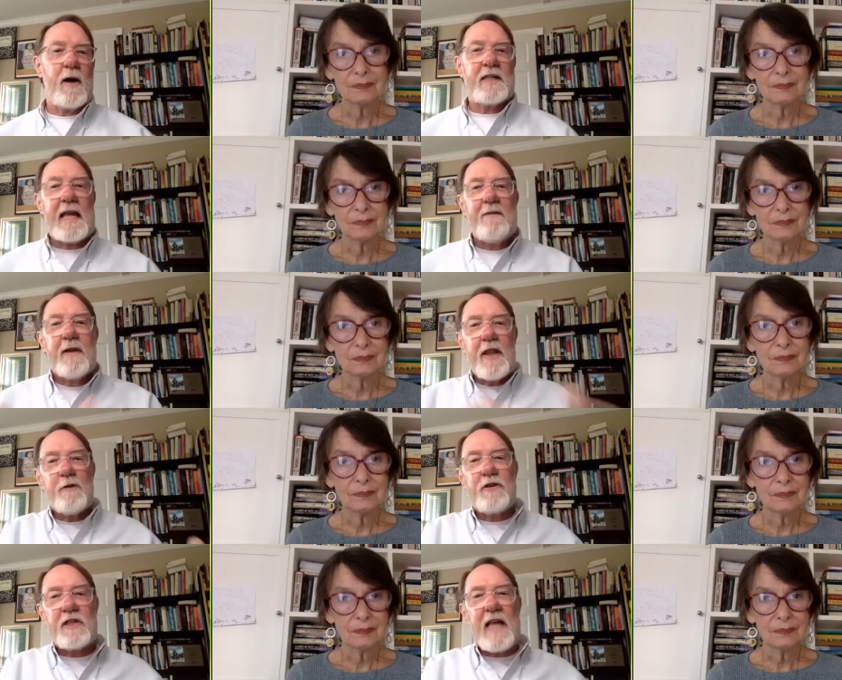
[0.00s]
Speaker 1: was, even though
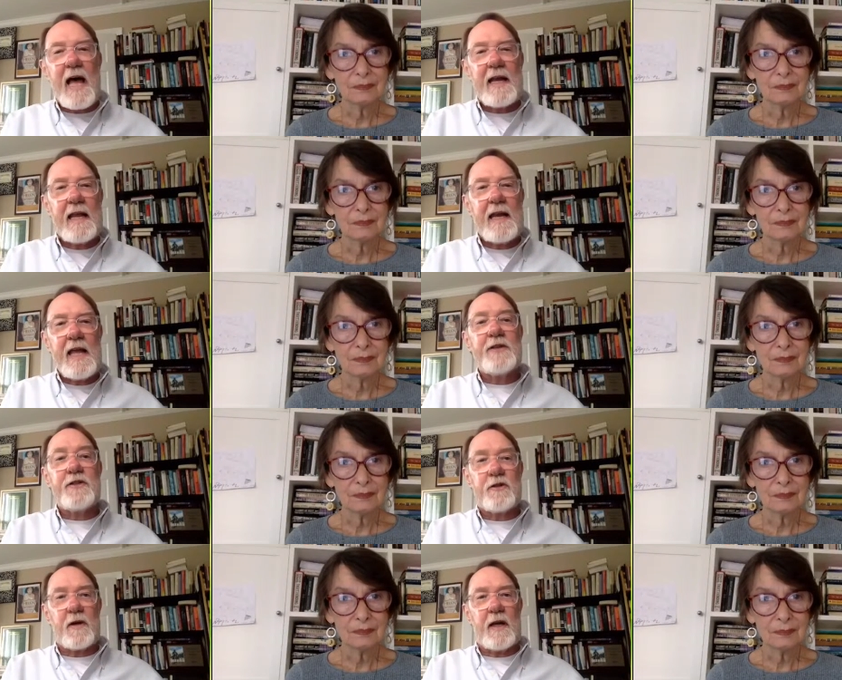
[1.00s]
set in
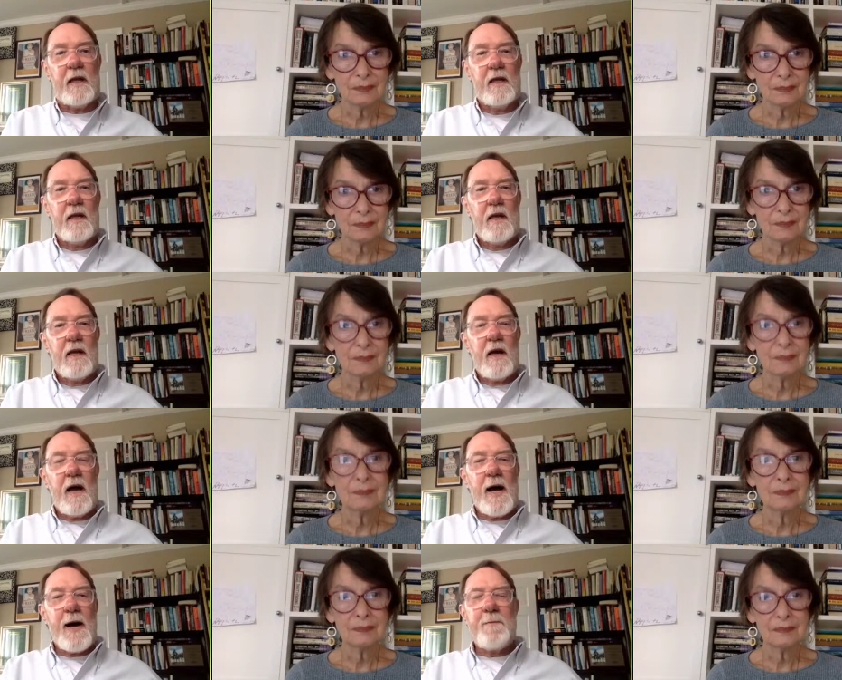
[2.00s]
history.
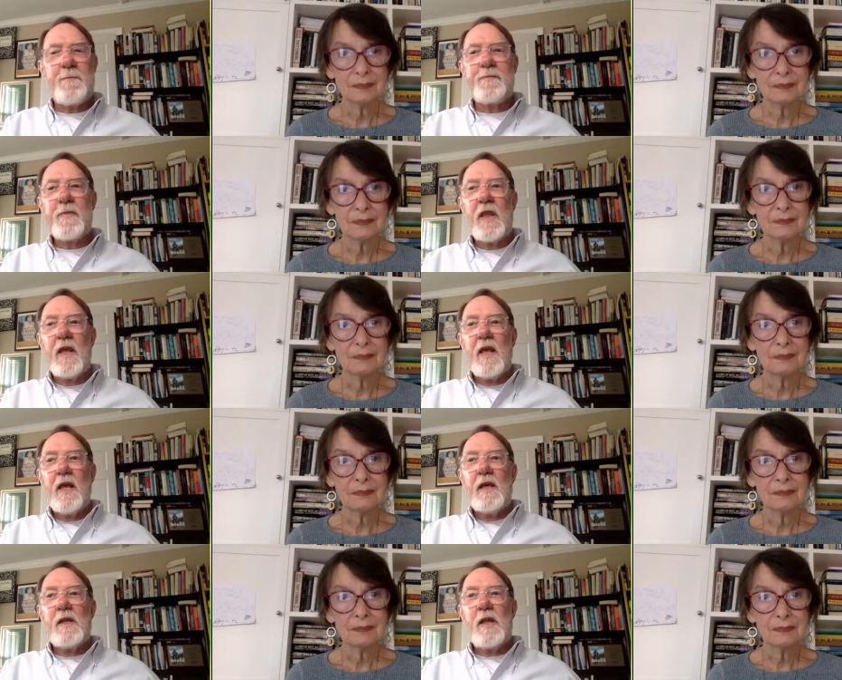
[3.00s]
Um,
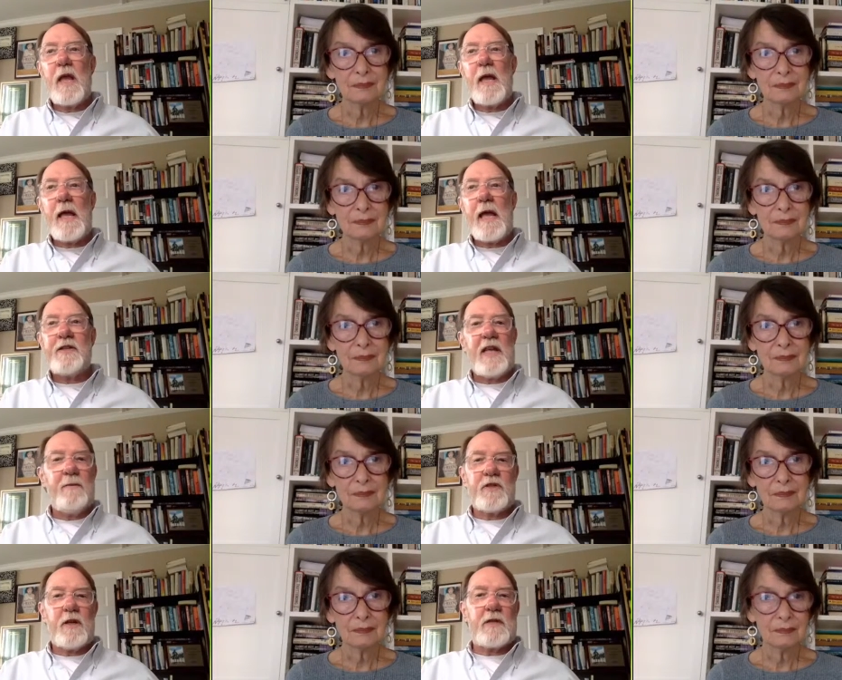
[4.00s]
it
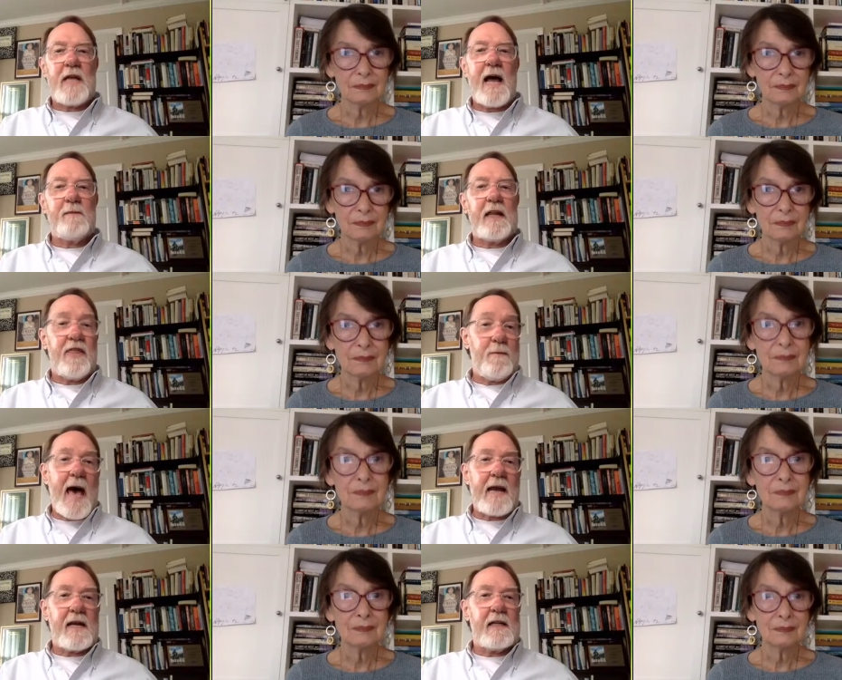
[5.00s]
seems so timely
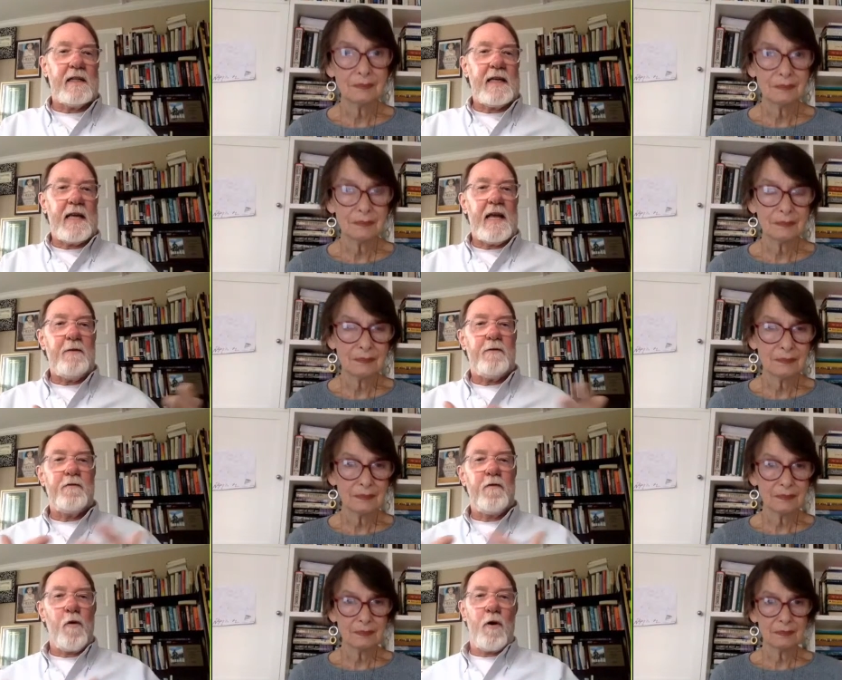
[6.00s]
thematically
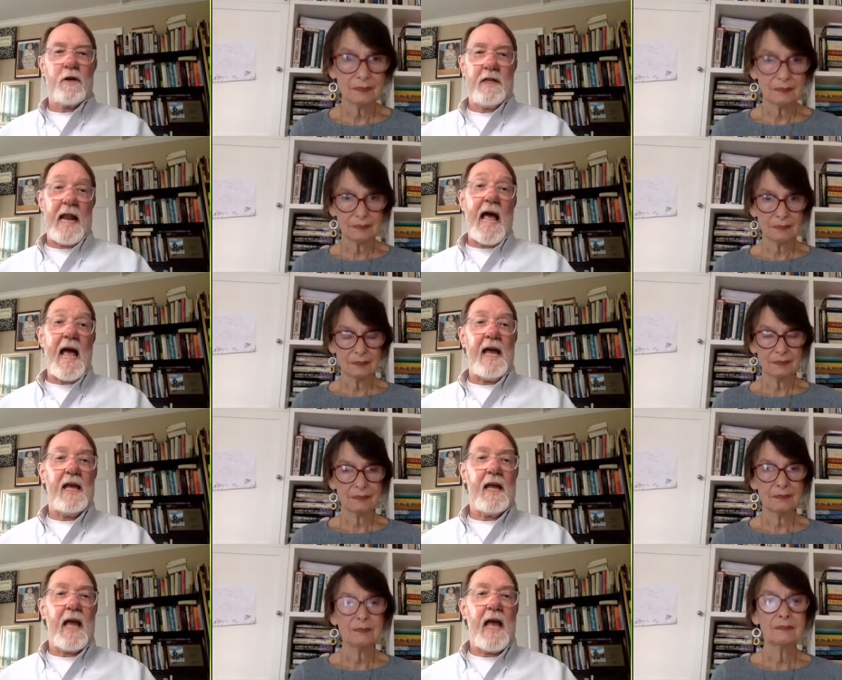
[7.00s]
for
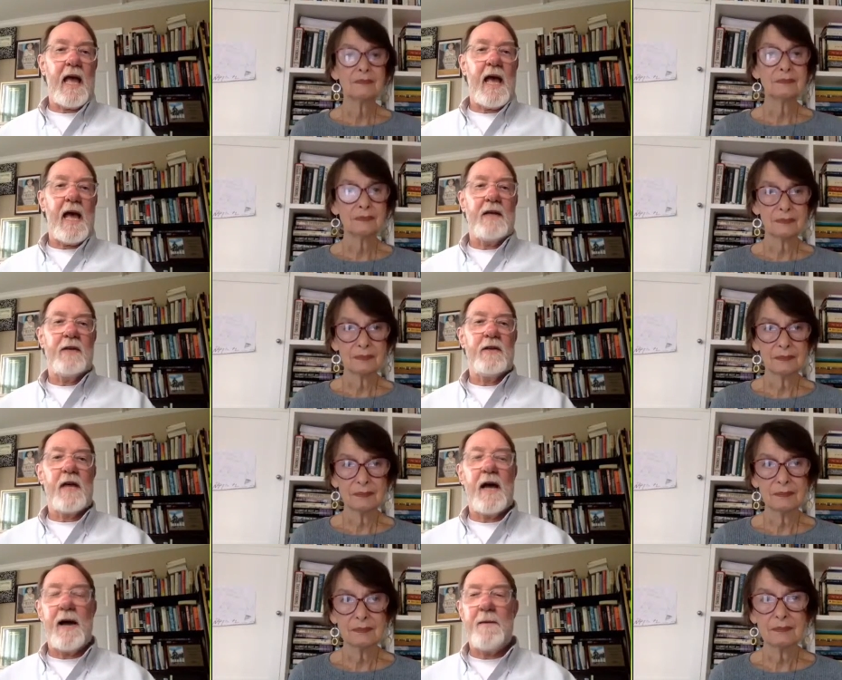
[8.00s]
today, and
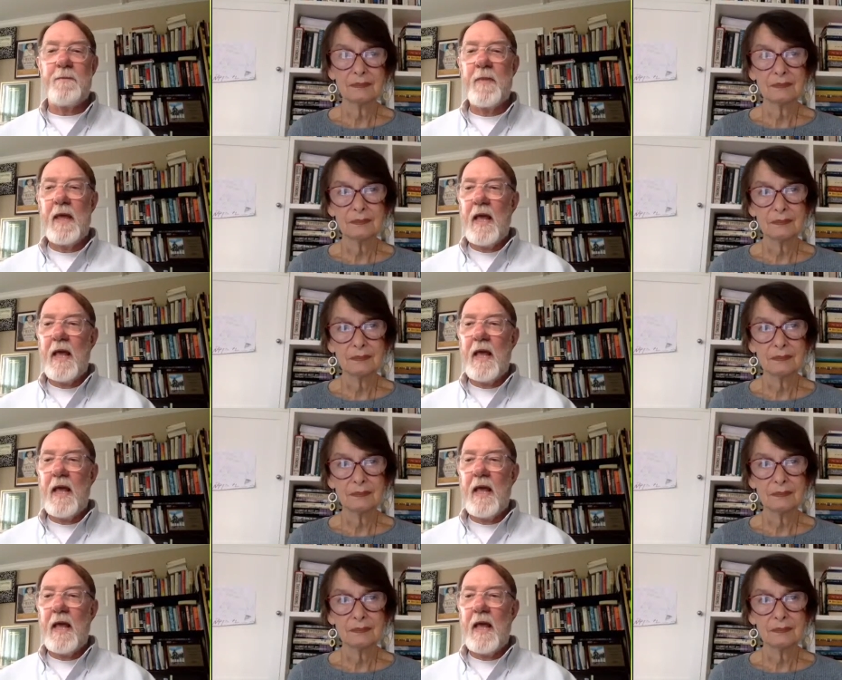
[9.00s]
um,